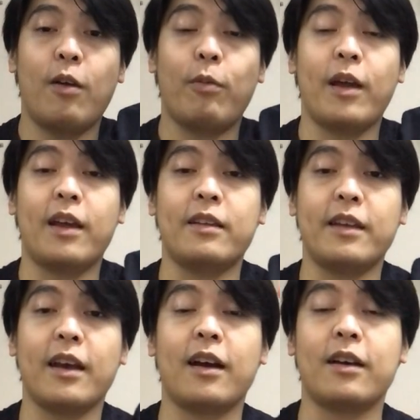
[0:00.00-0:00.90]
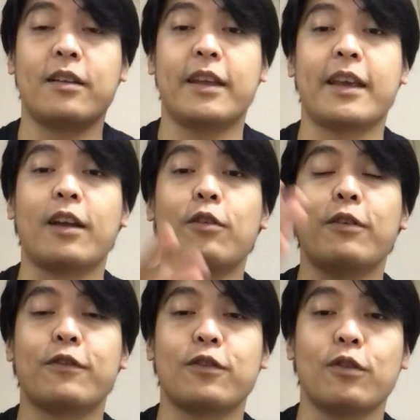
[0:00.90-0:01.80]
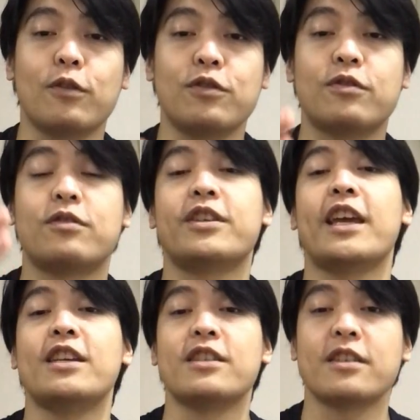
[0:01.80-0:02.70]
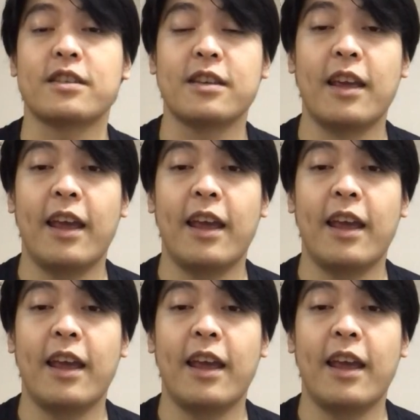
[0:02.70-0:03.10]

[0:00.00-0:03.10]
where they can go with slow changes